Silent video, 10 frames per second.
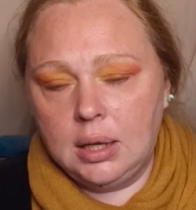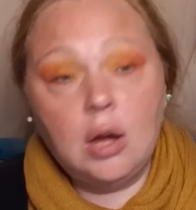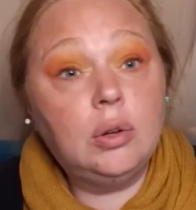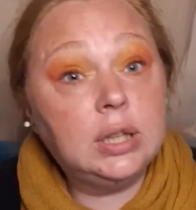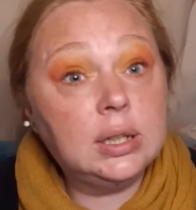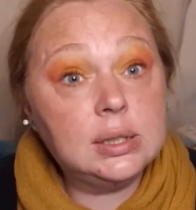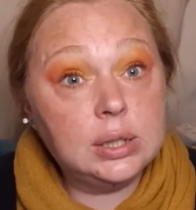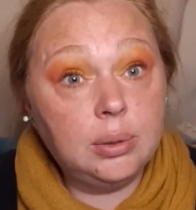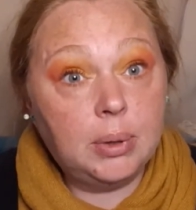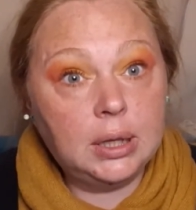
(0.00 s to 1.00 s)
tell
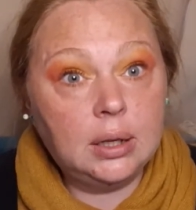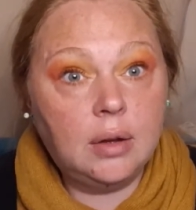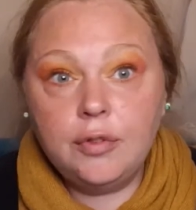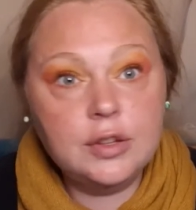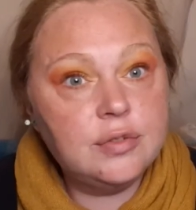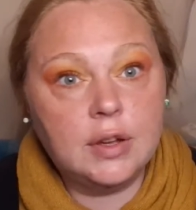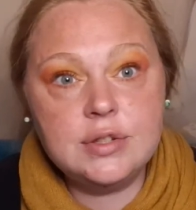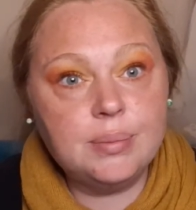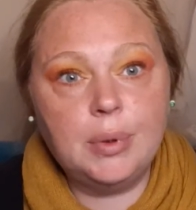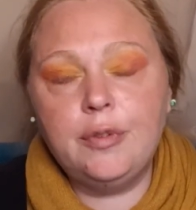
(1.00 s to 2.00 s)
you about the night fits? The rest
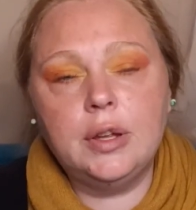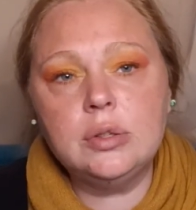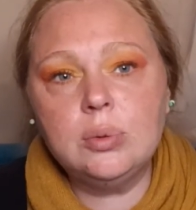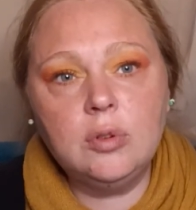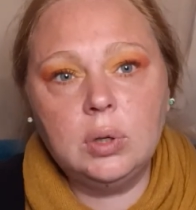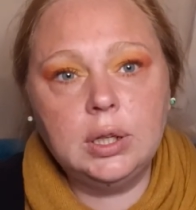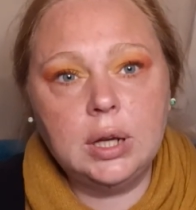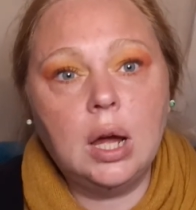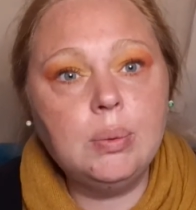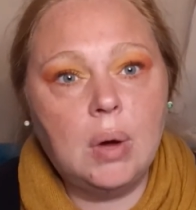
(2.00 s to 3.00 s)
of my fits were all at
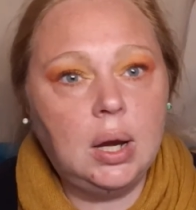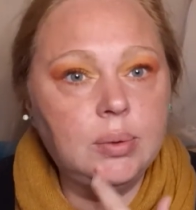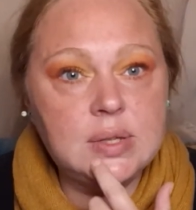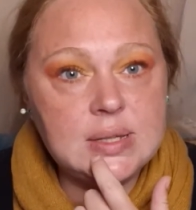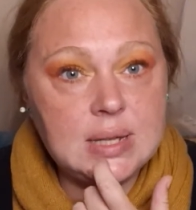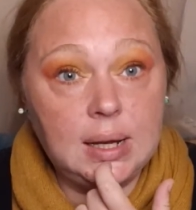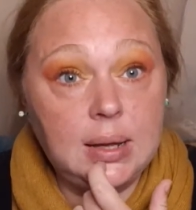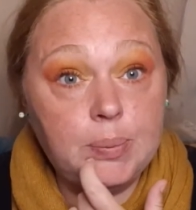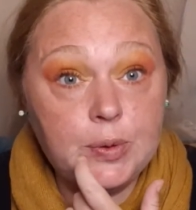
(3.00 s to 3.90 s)
night while I was asleep,